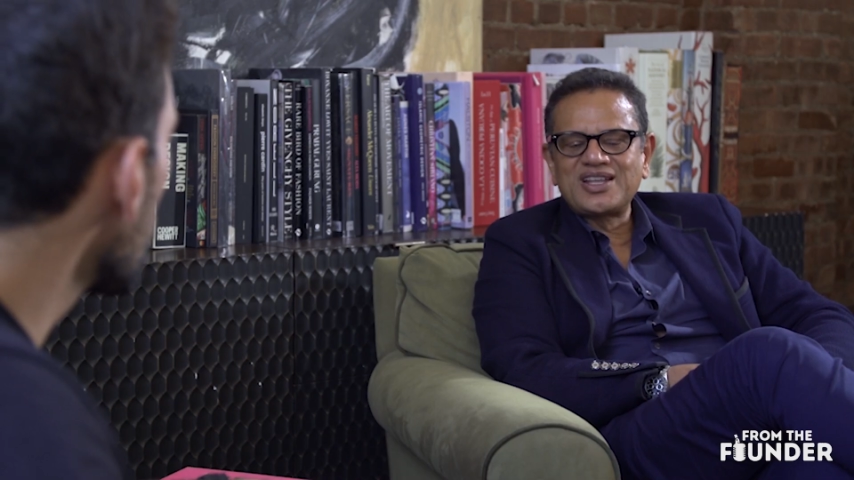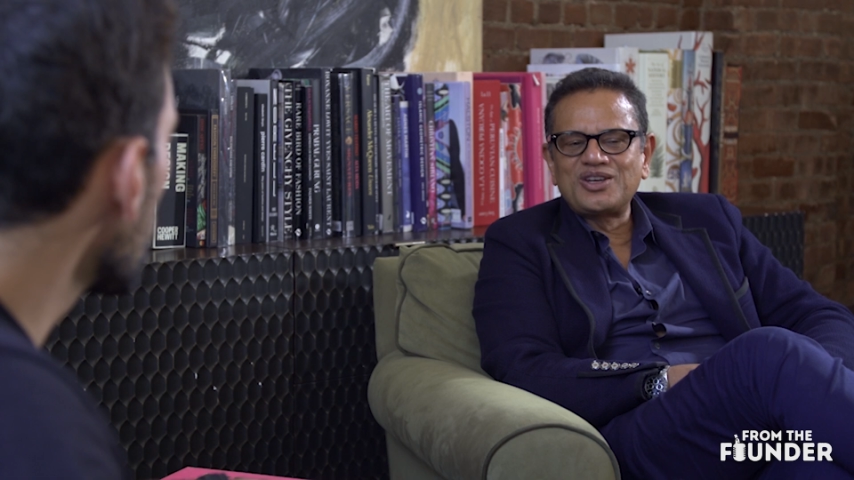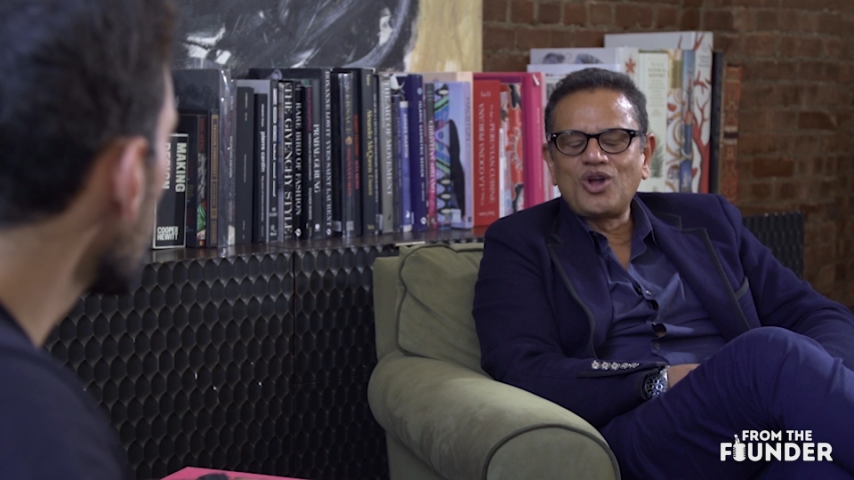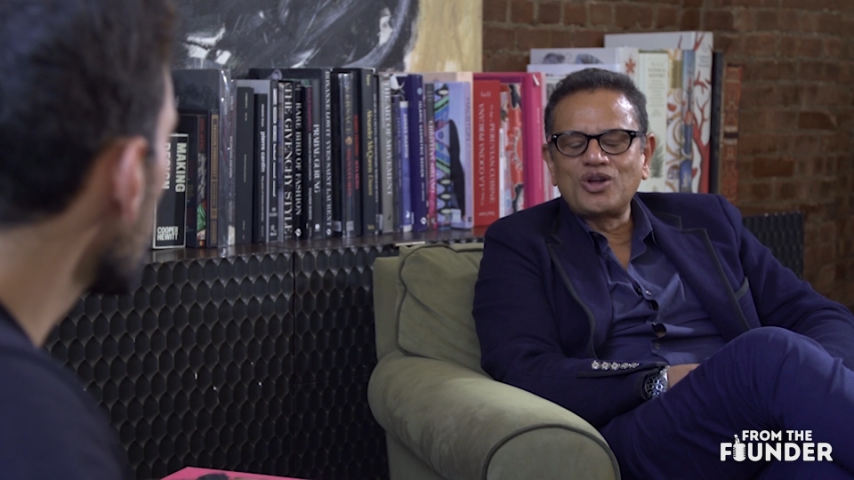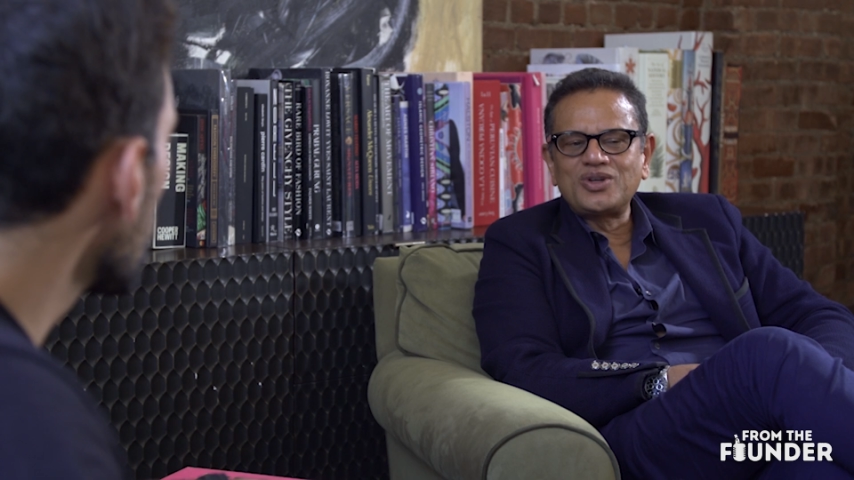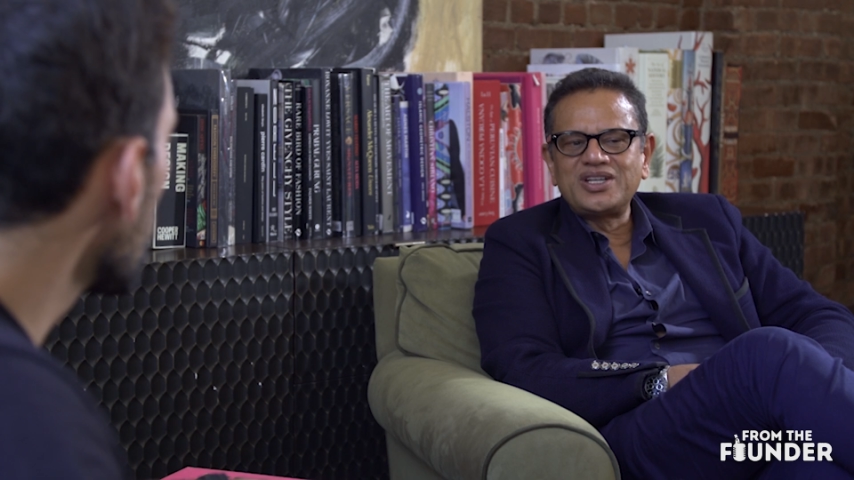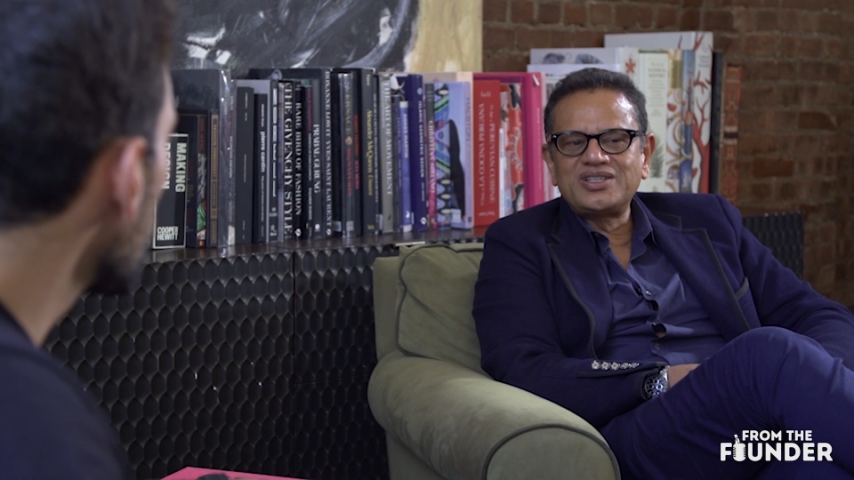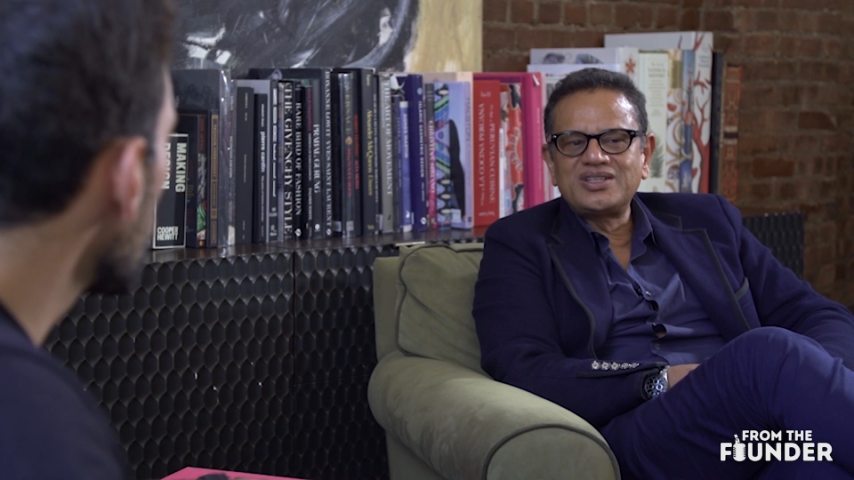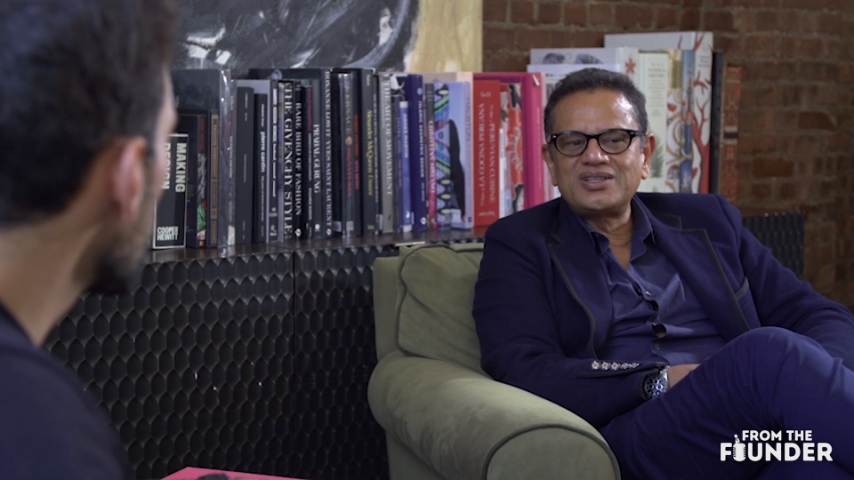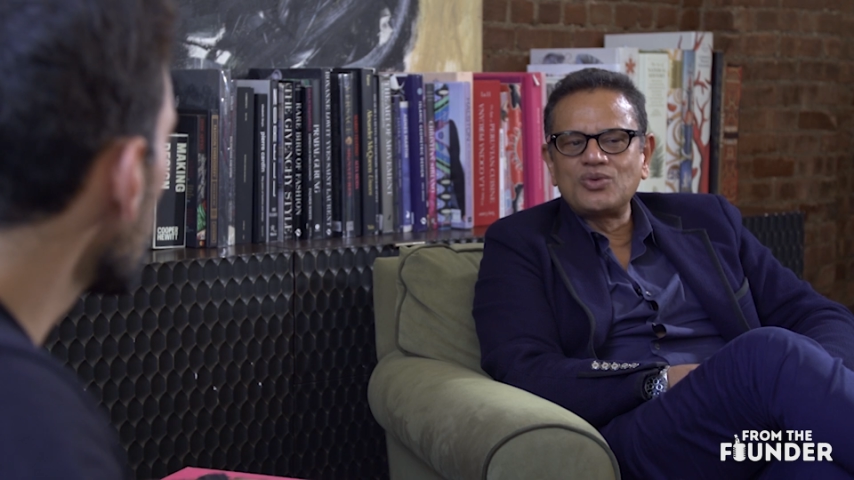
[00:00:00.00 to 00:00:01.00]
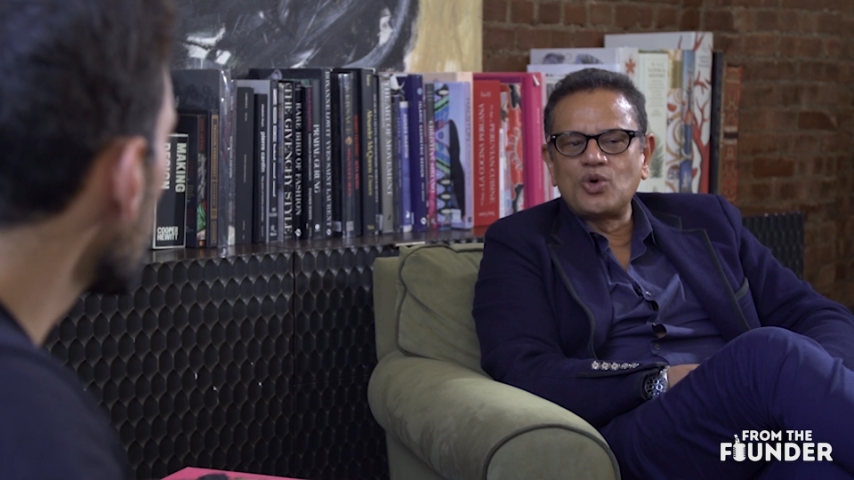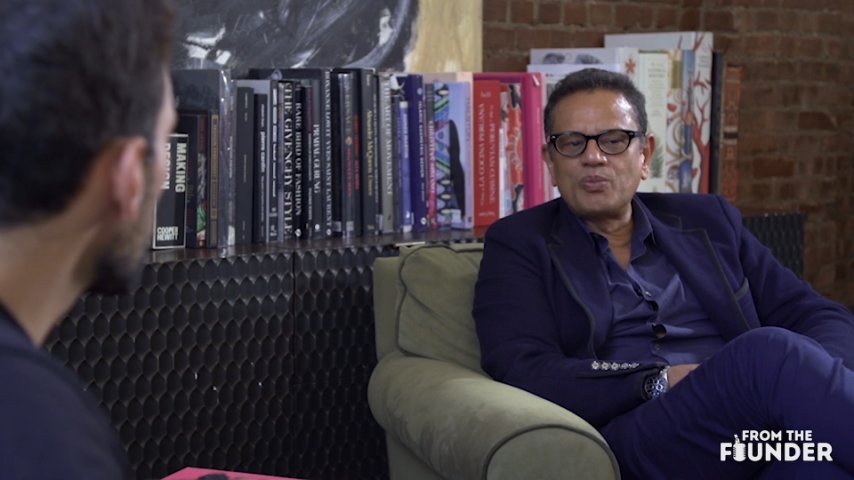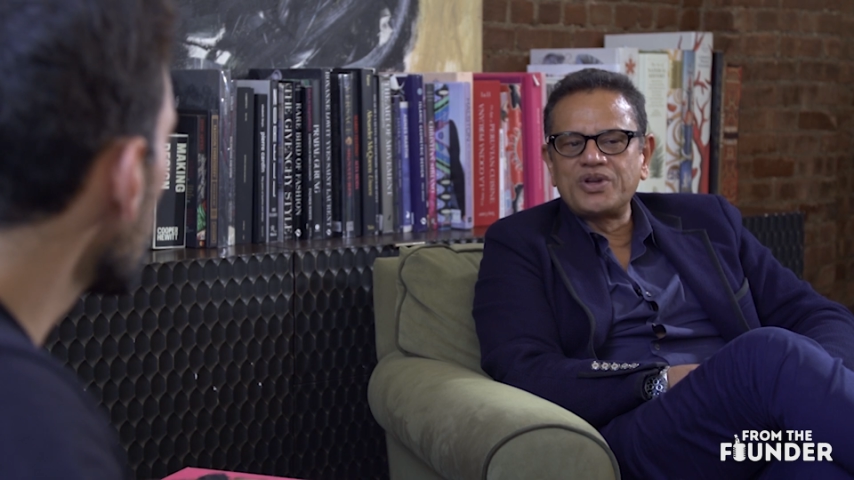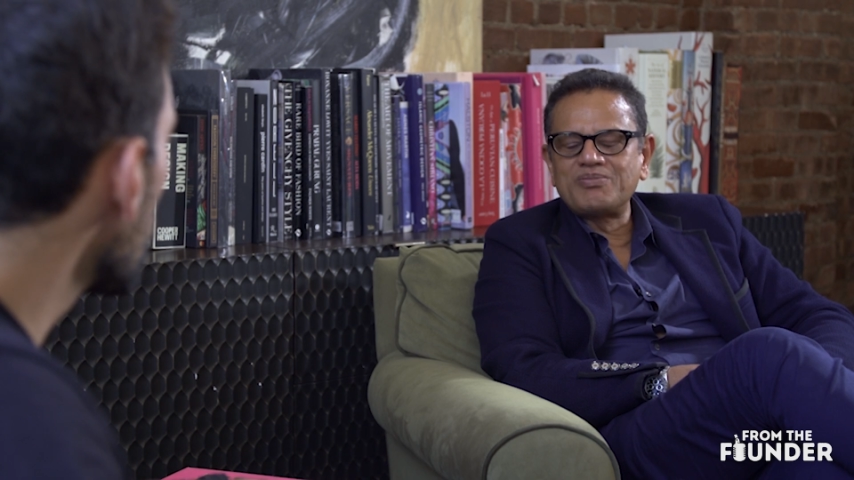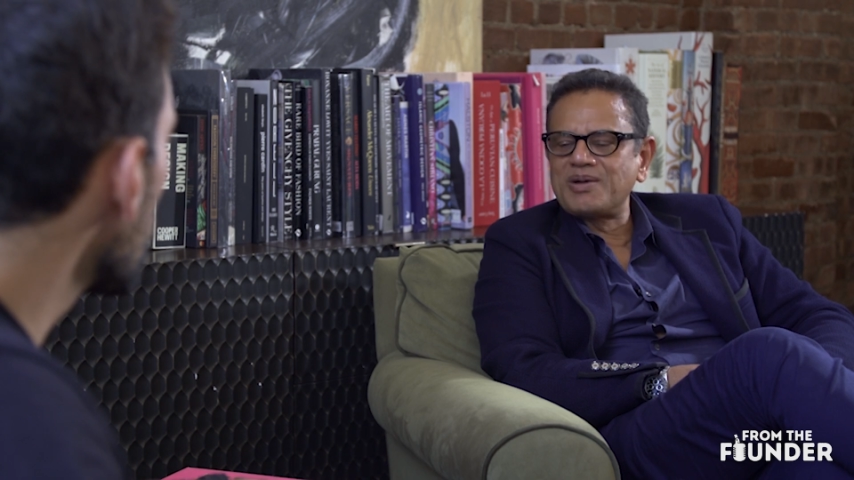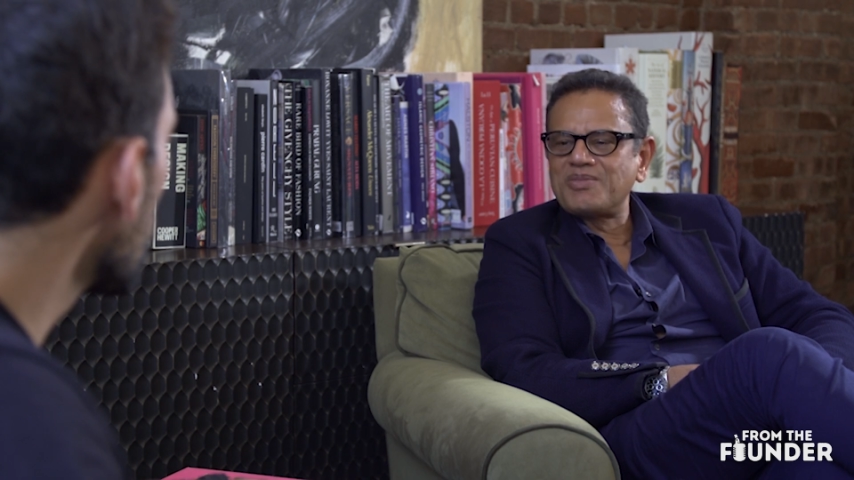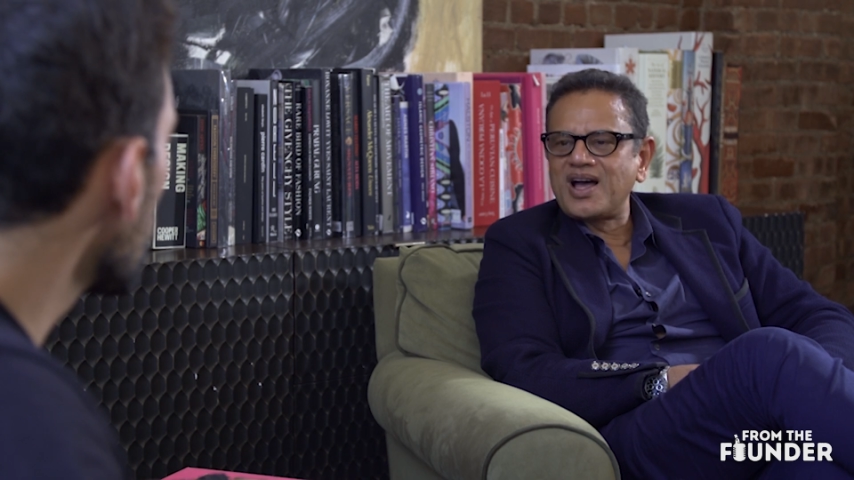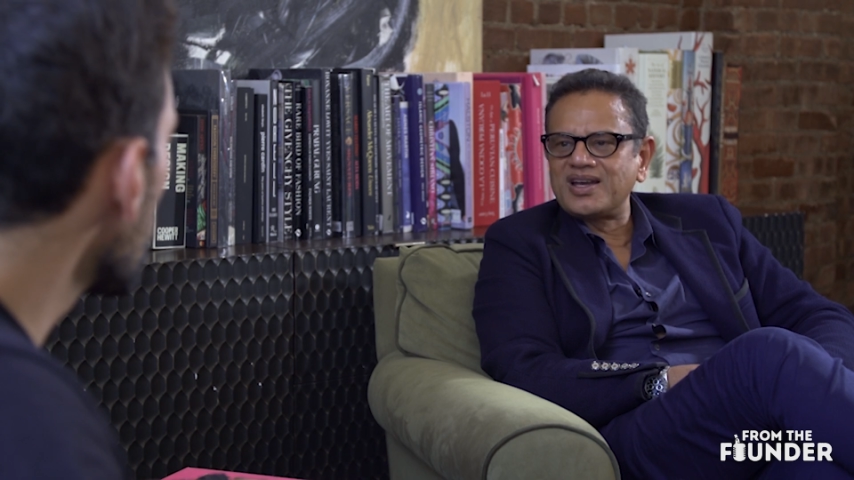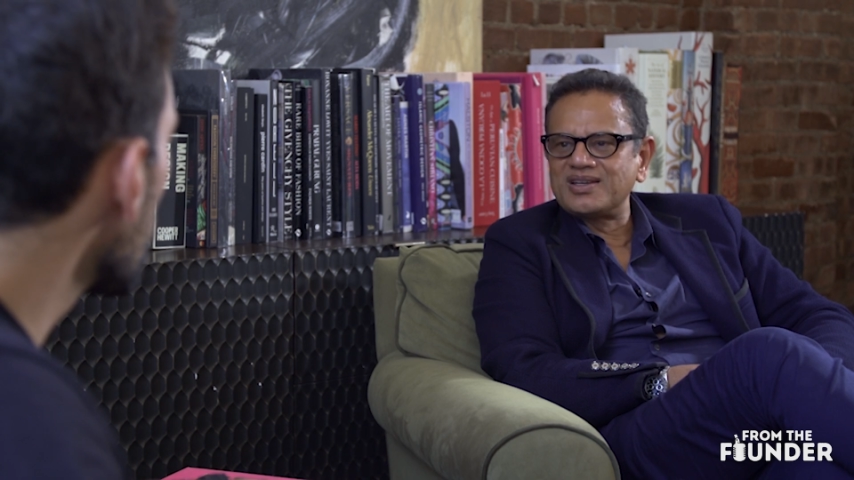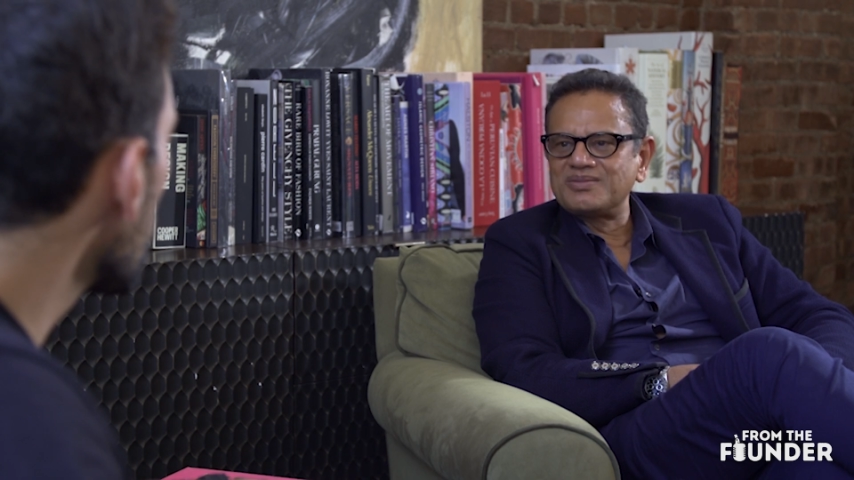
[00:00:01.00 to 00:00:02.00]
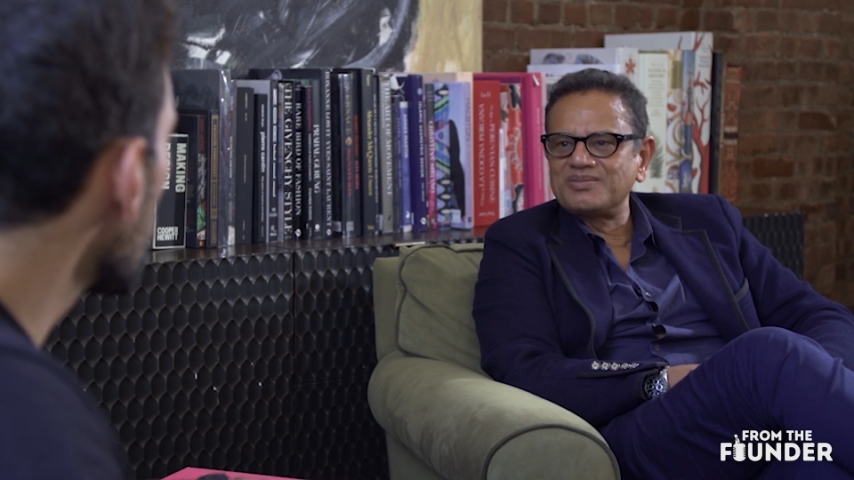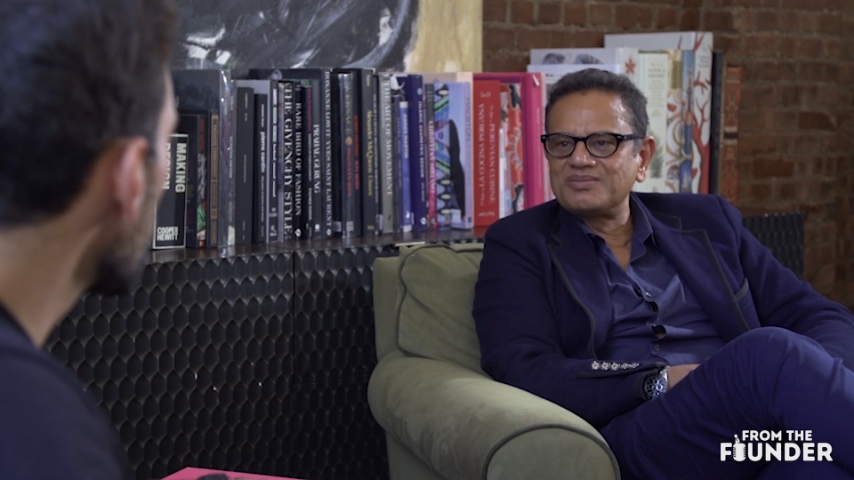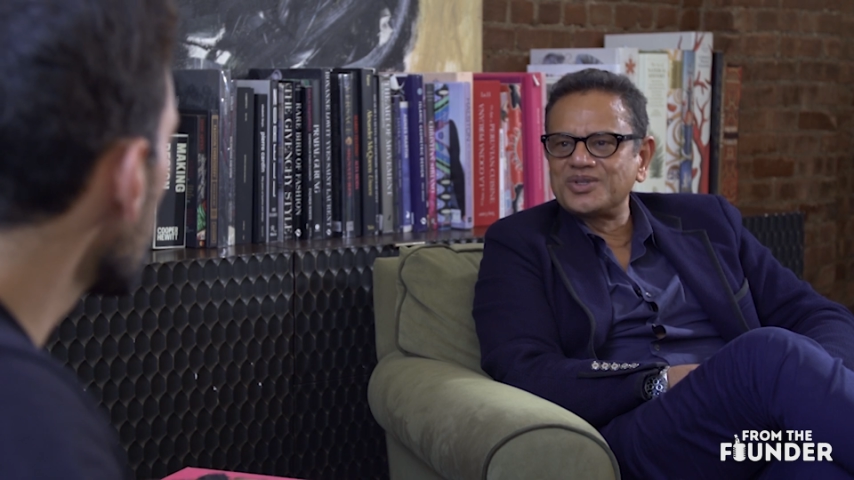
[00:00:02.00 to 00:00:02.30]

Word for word: that not only did it open my mind,